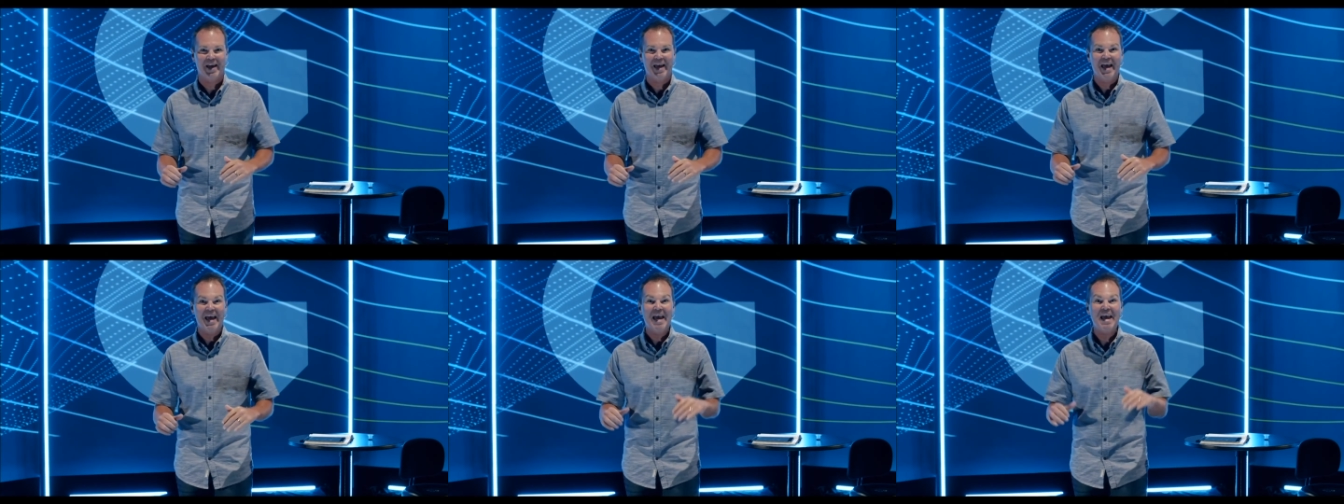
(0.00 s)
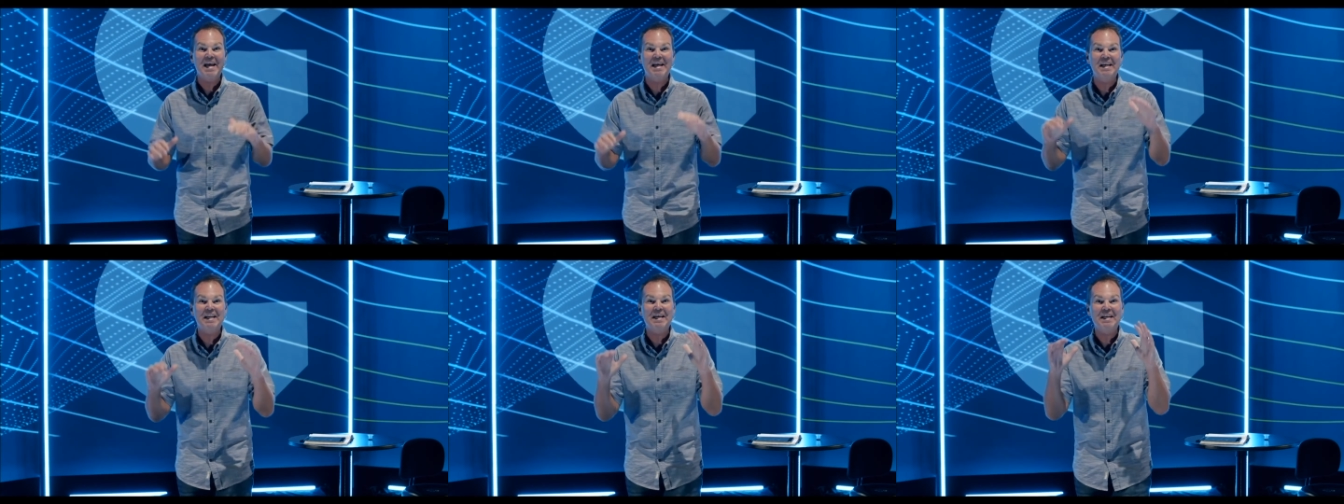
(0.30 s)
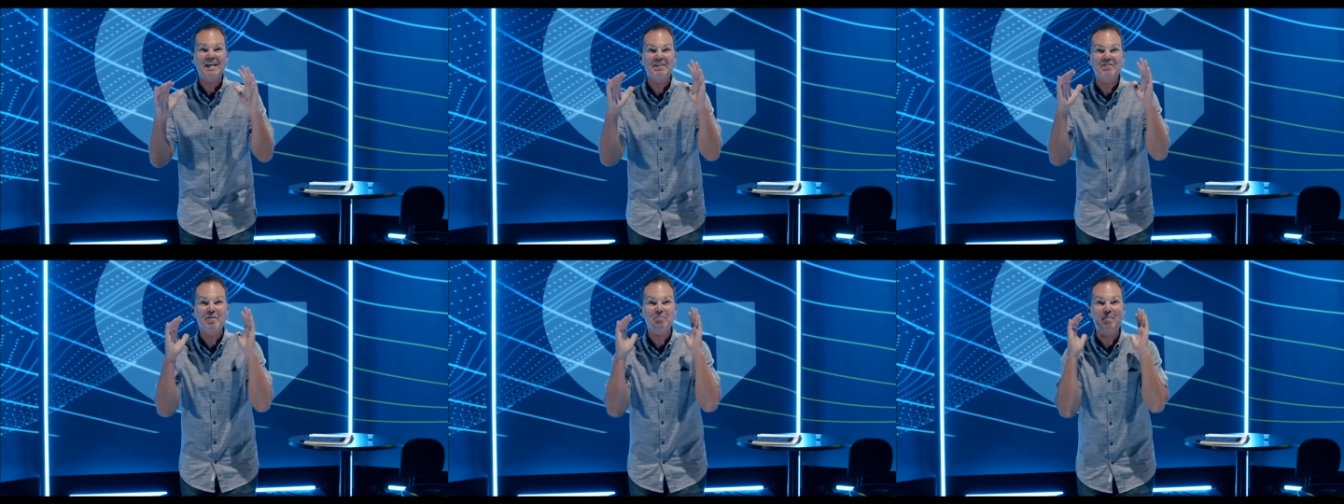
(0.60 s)
He didn't
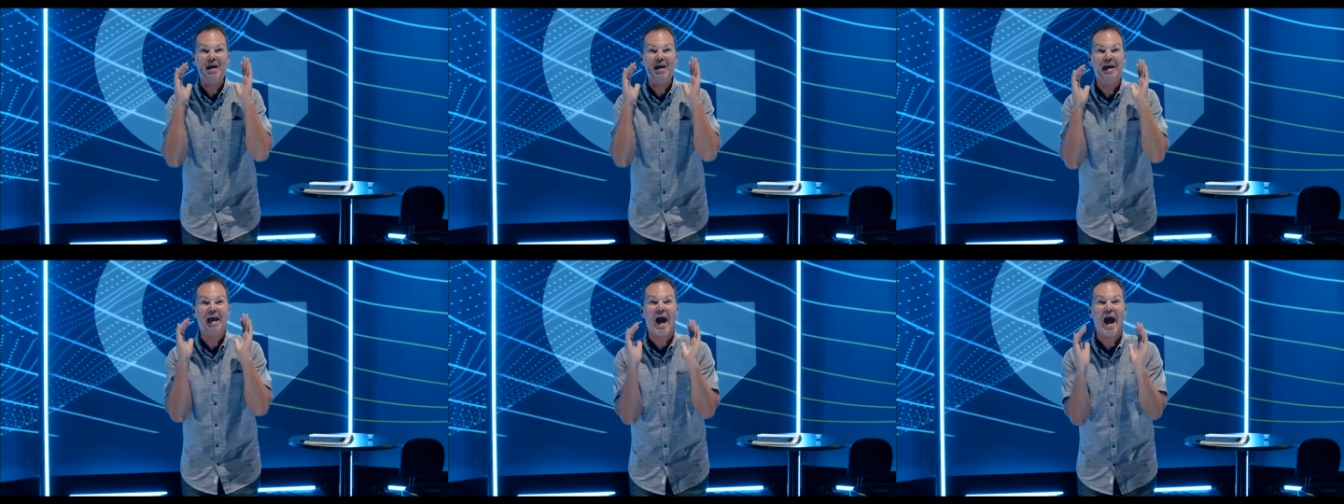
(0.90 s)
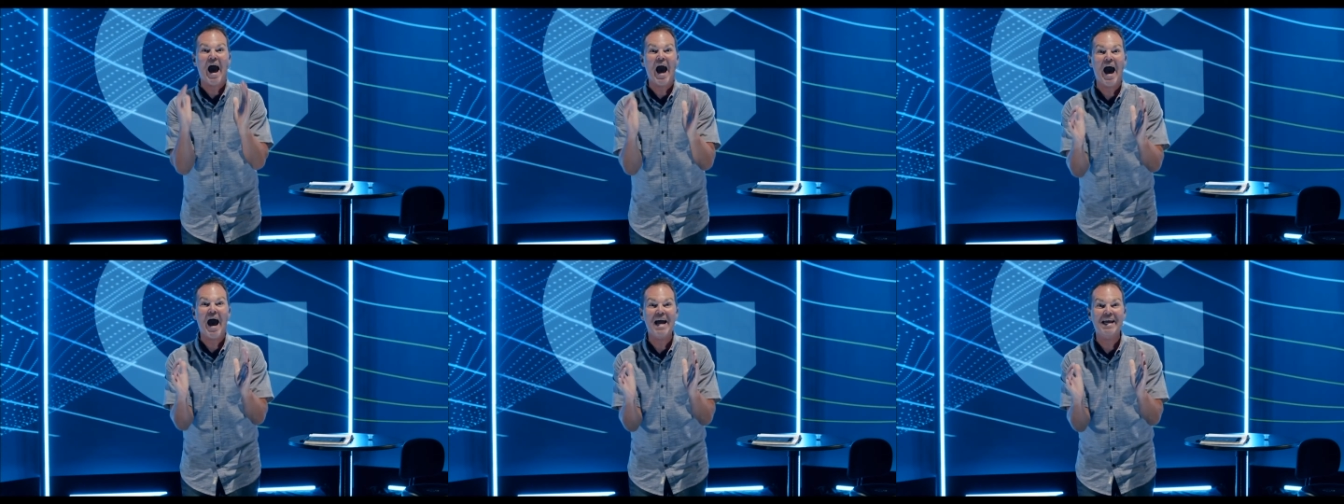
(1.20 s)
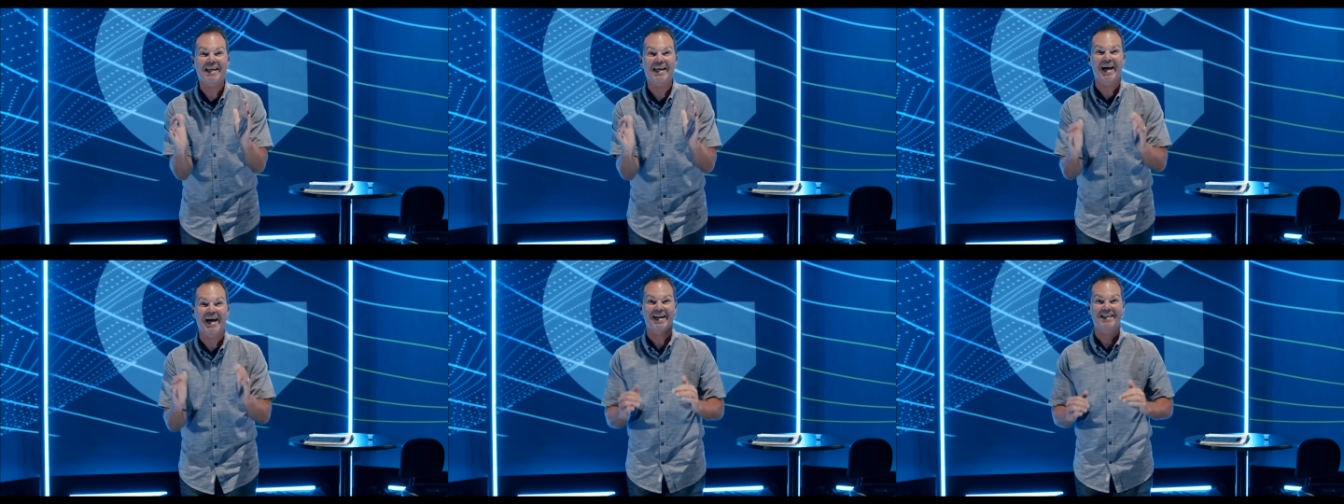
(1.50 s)
even make eye
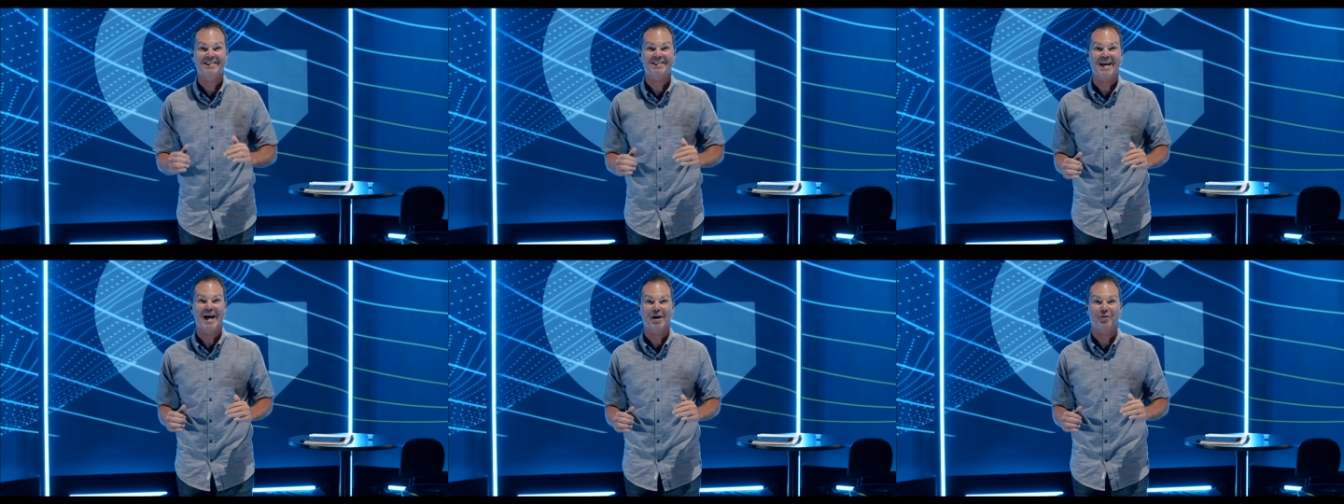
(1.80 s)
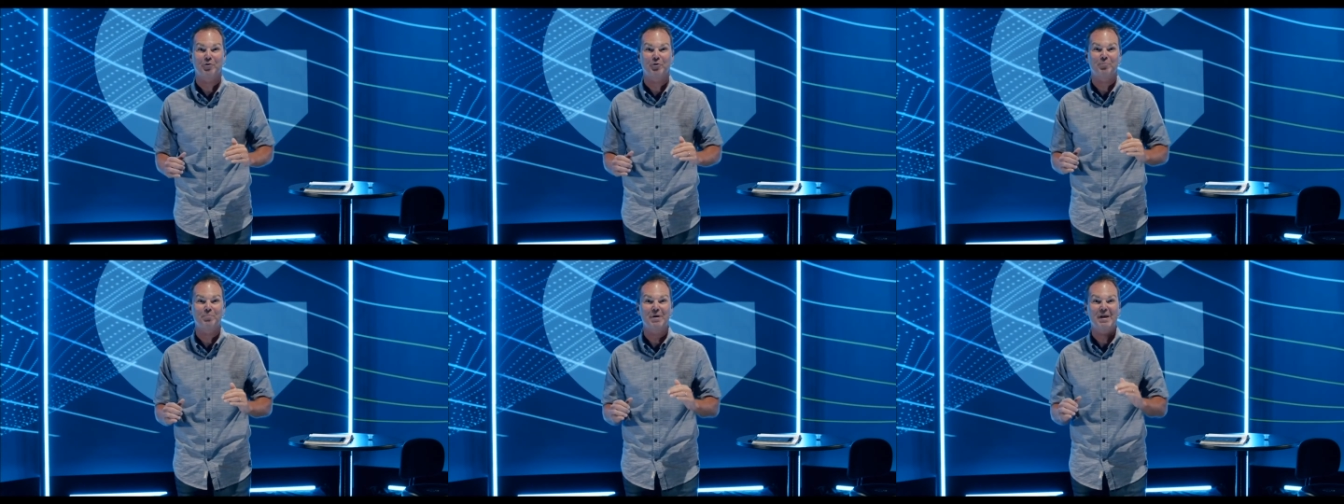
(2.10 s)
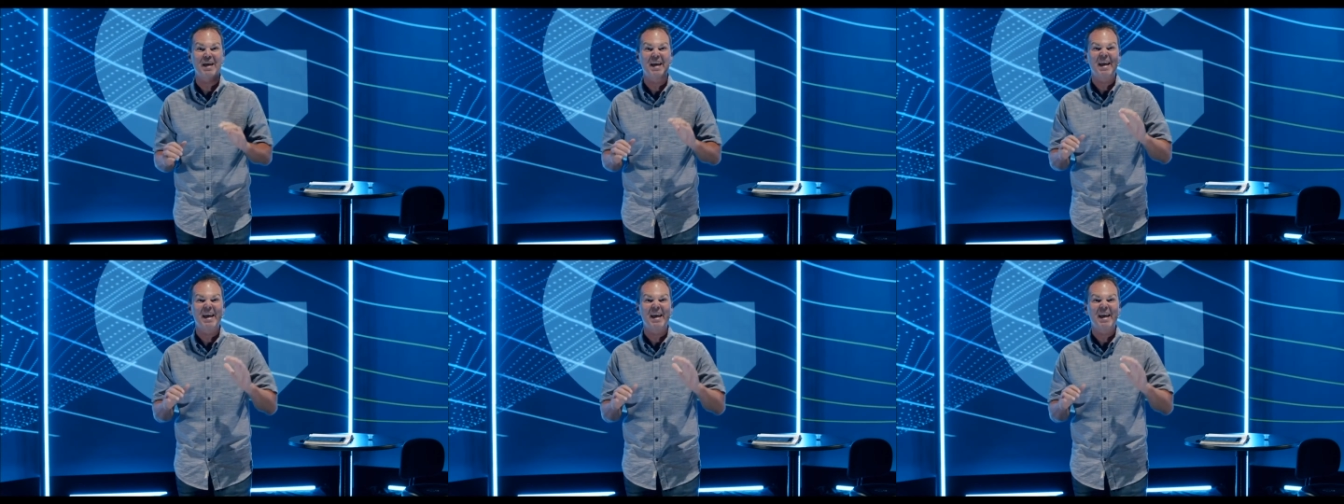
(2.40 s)
contact with me.